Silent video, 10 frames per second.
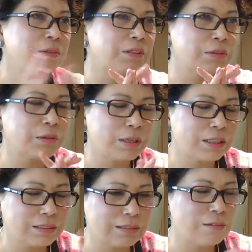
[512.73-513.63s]
we're, we're
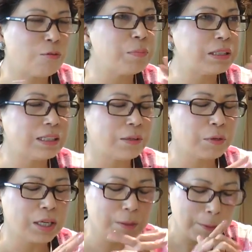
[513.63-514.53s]
quite open that
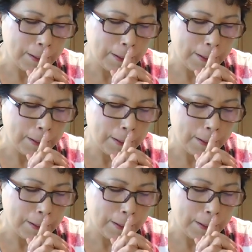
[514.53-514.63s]
way.